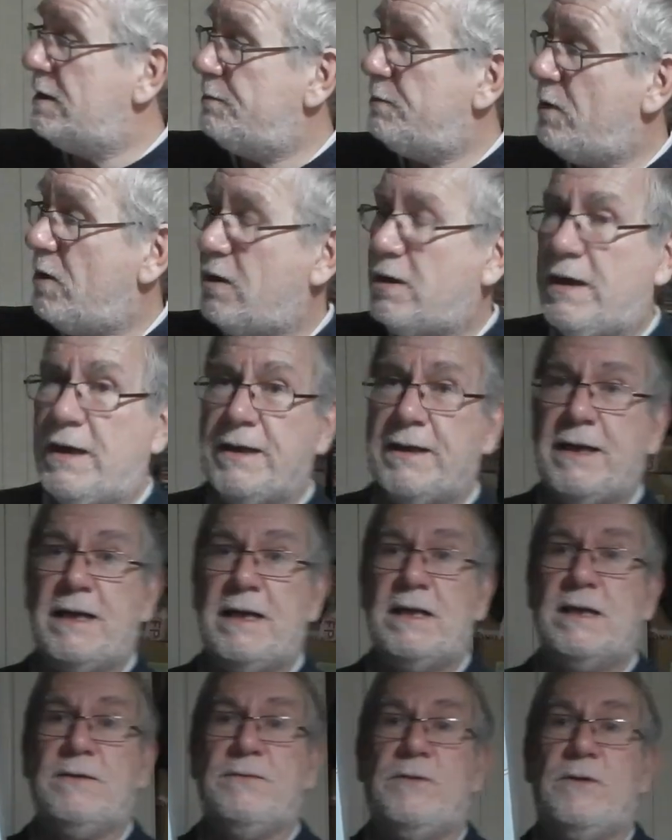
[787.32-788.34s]
Barclay
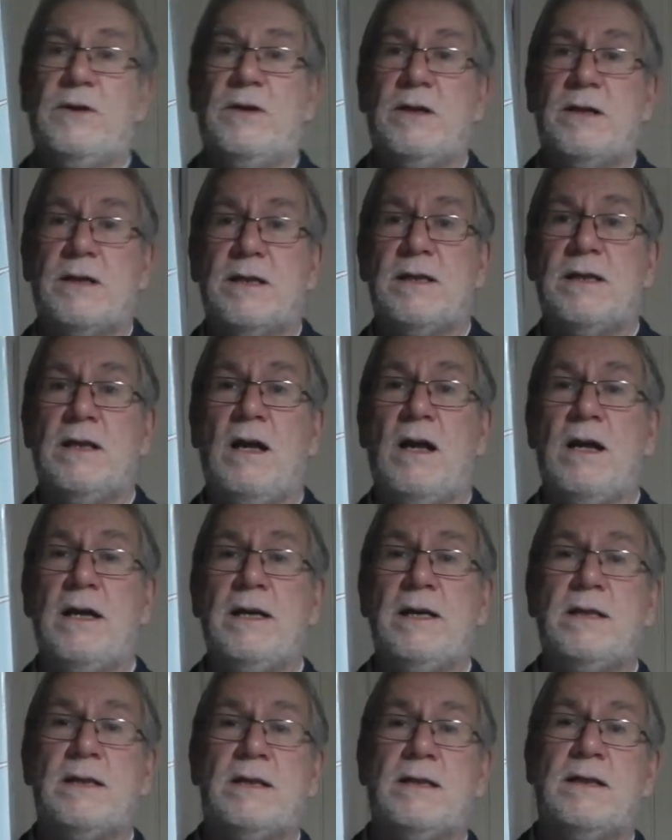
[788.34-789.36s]
Day's First
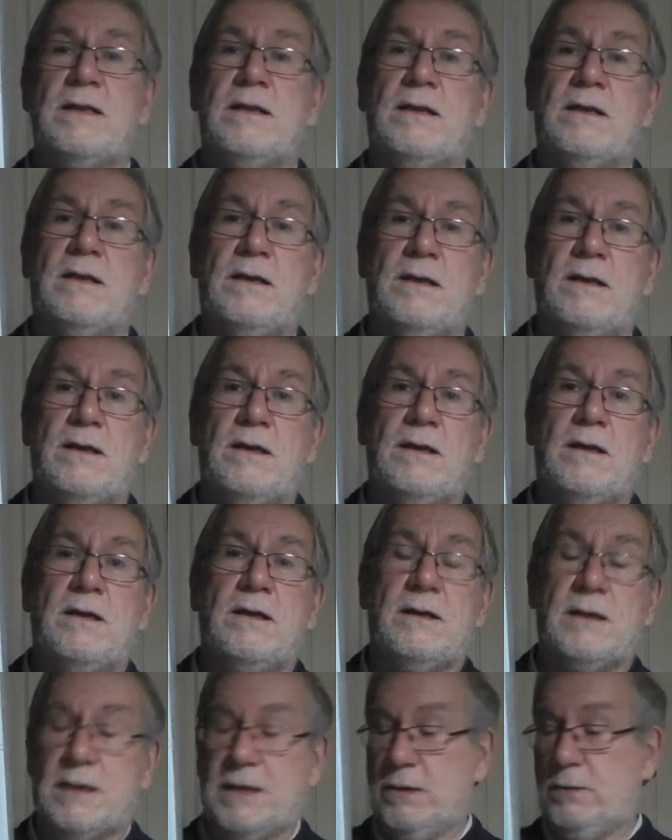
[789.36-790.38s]
Night.
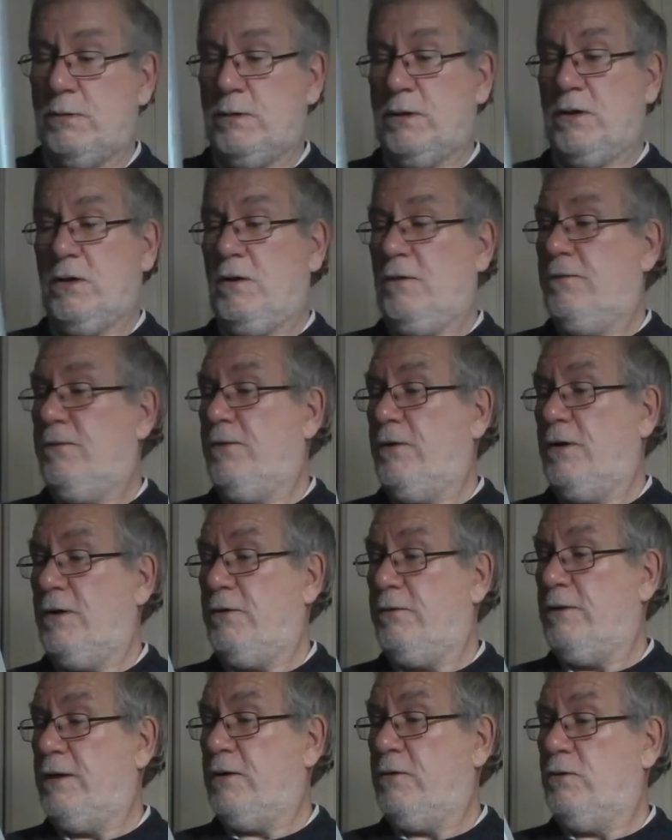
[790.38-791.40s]
This was Godfather
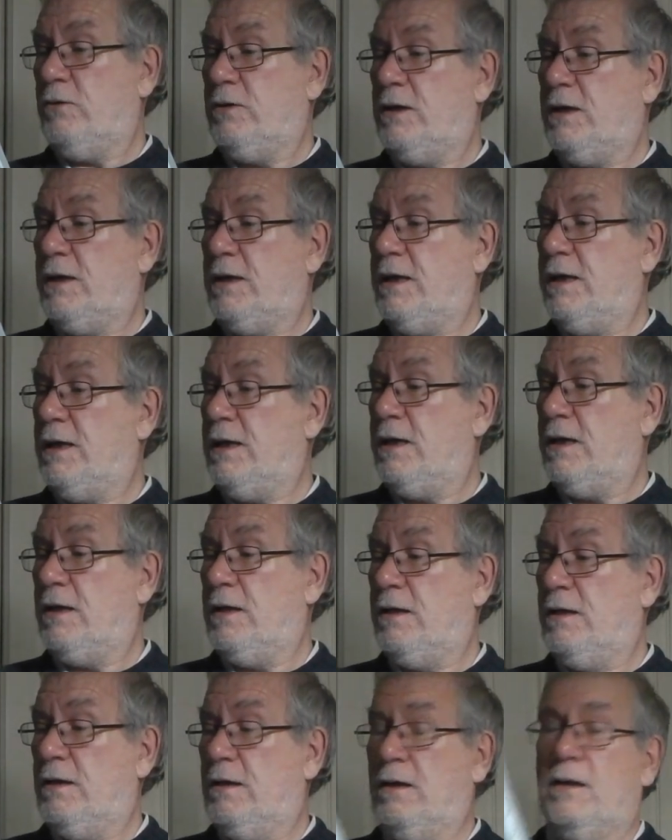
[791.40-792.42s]
Records, I think.
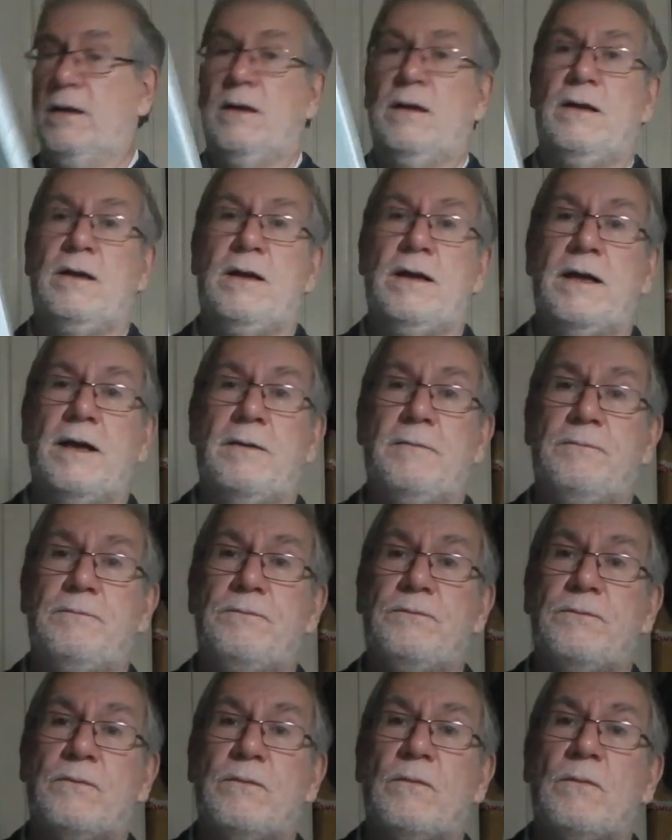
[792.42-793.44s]
Yep.
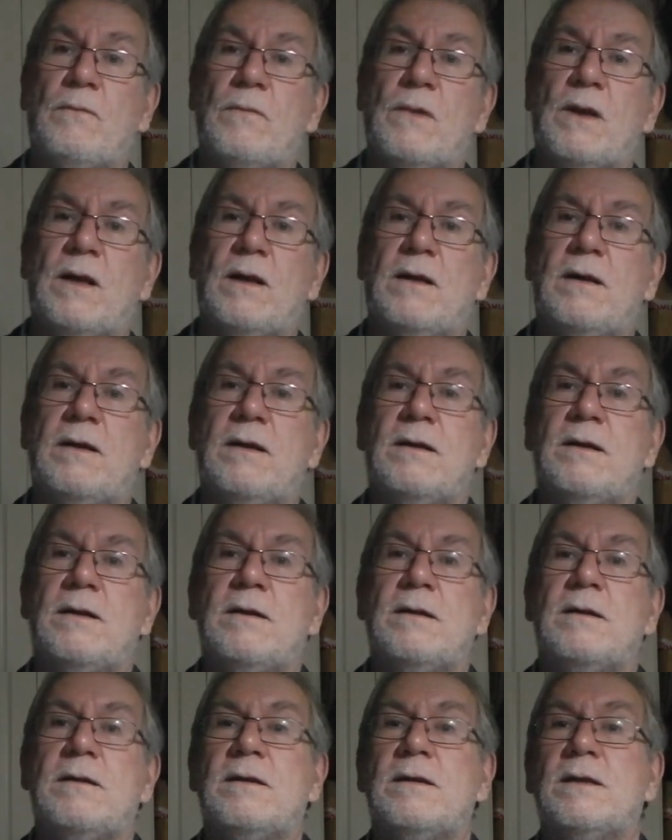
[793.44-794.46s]

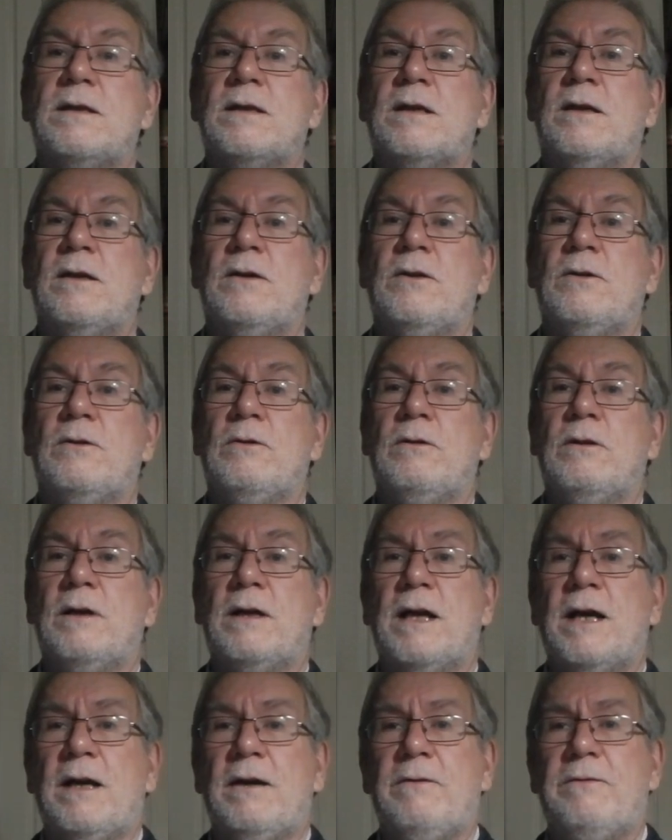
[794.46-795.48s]
So
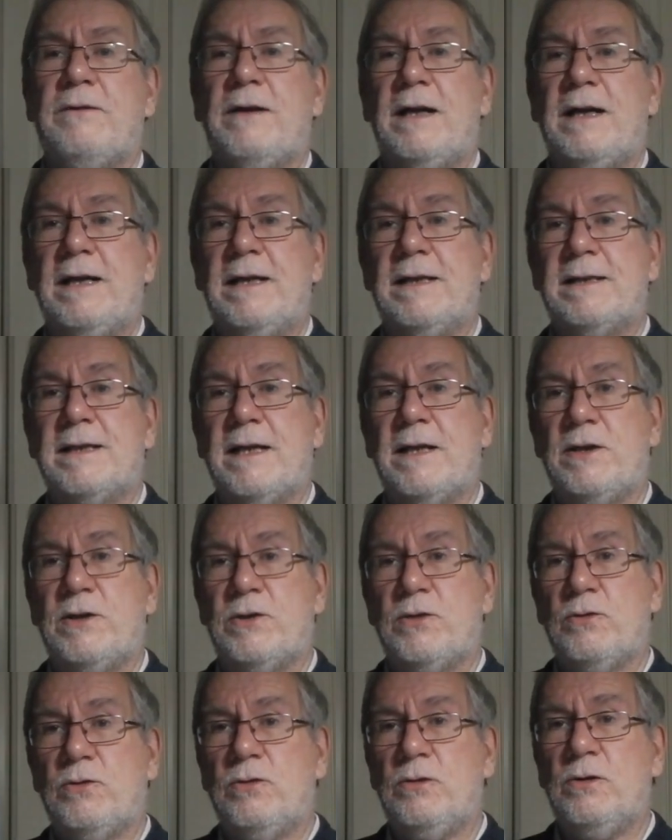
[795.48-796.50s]
again, a fairly
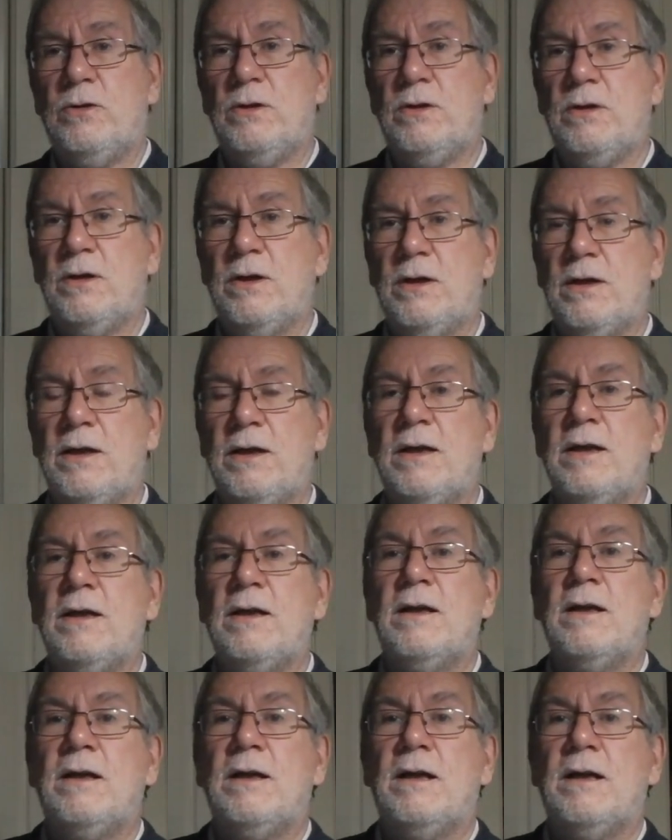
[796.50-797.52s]
essential
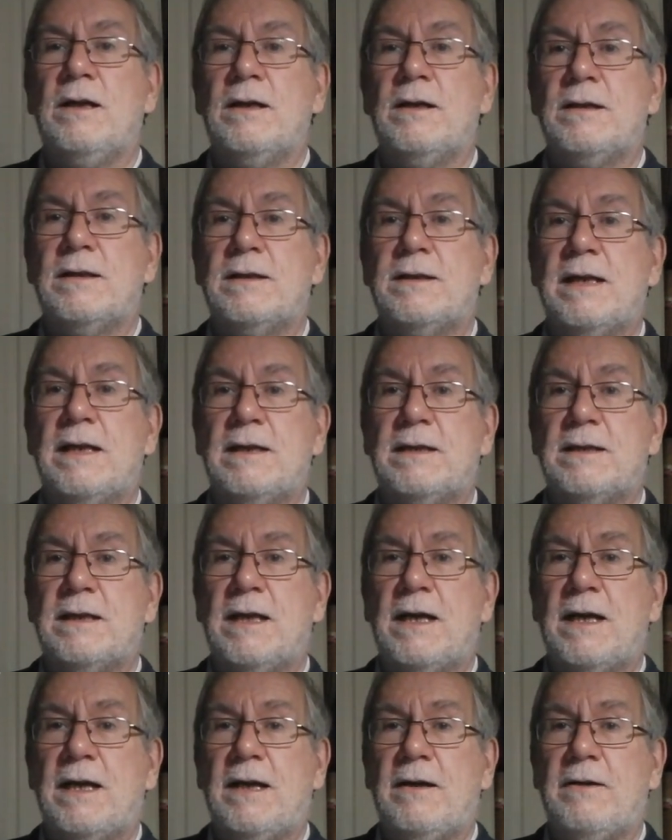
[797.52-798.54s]
set to
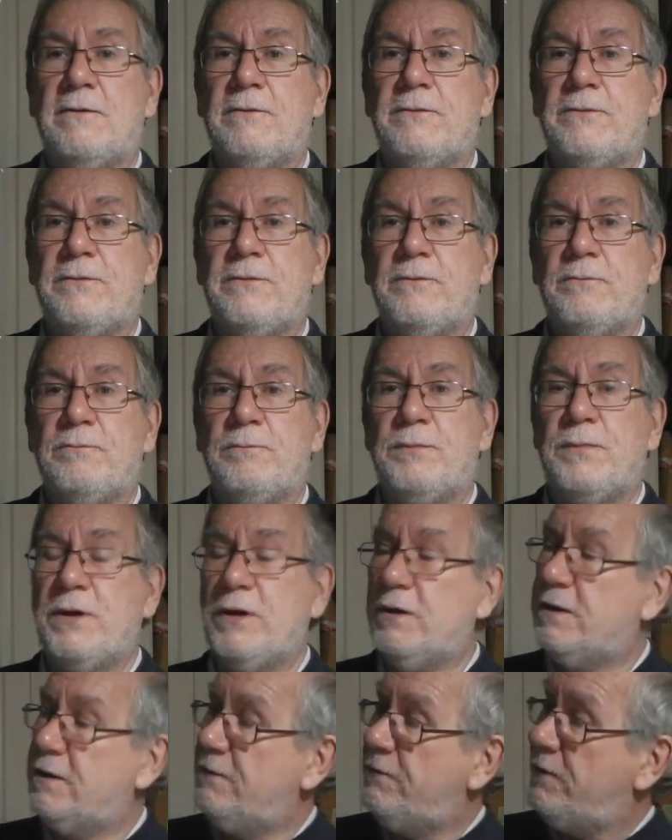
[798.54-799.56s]
have,
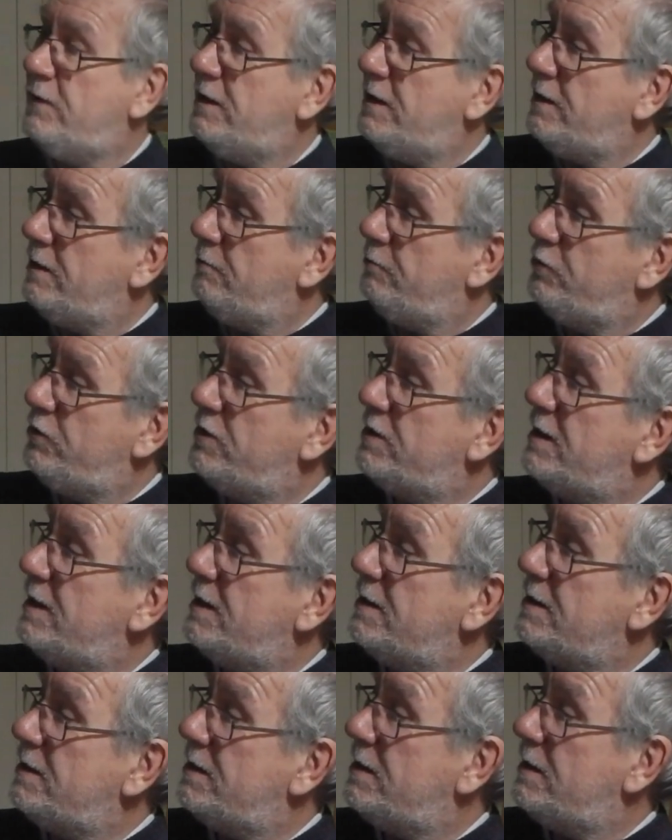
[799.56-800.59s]
beautifully
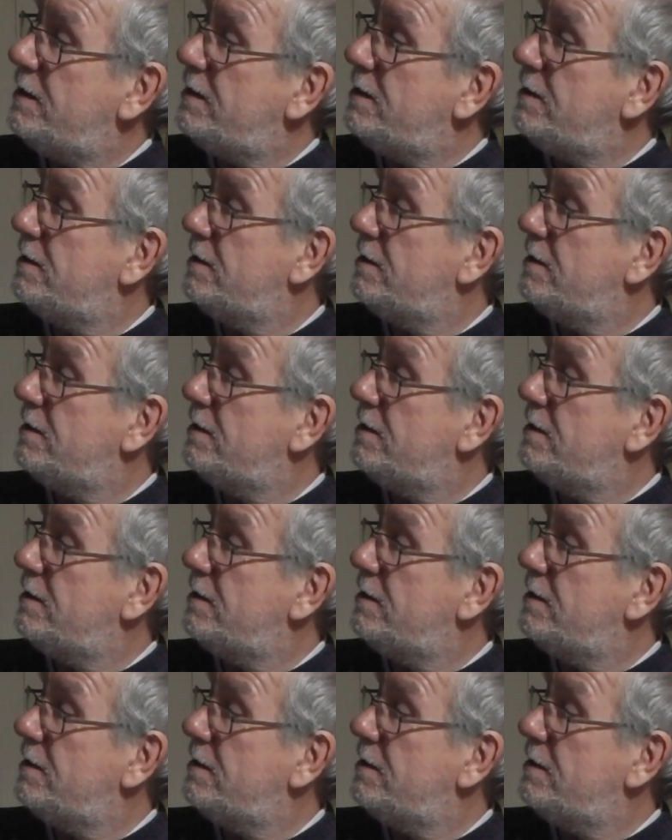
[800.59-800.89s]
presented,